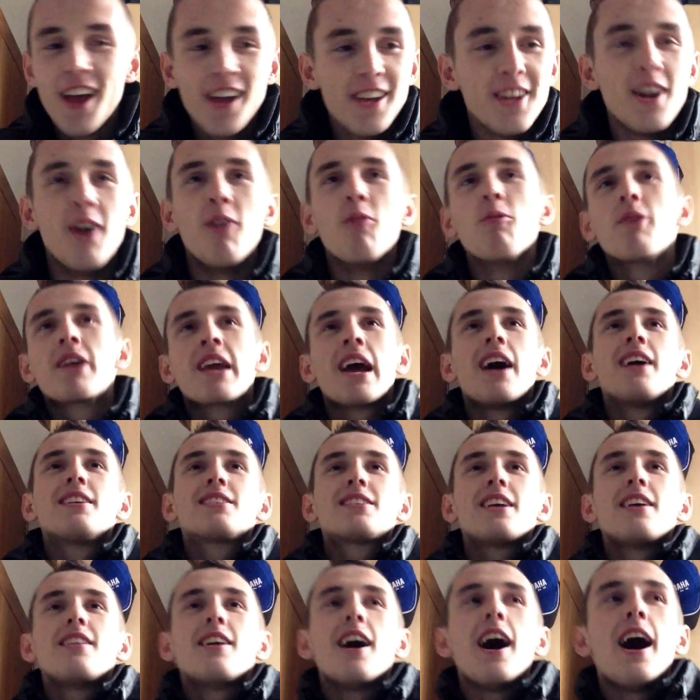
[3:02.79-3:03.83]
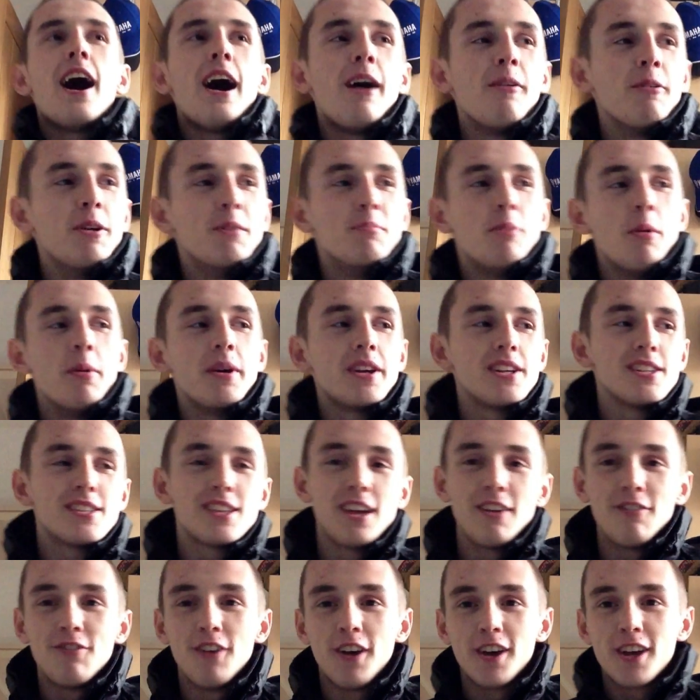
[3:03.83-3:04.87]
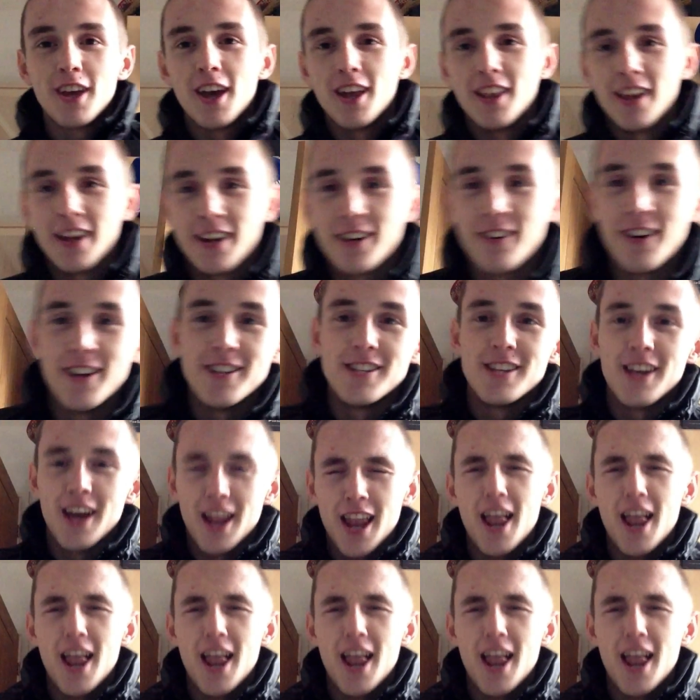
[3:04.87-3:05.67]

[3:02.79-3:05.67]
You know, we can't say the R word, but we can say fuck yeah like crazy.